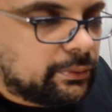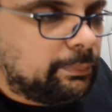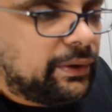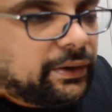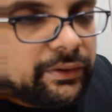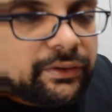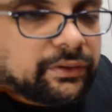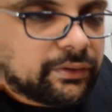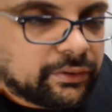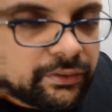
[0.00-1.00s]
path
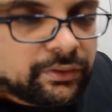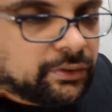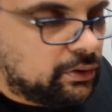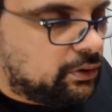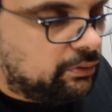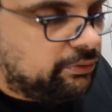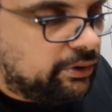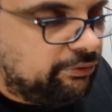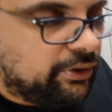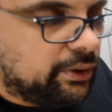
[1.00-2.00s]
for
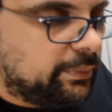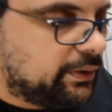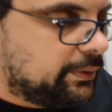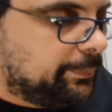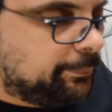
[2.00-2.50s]
the filament.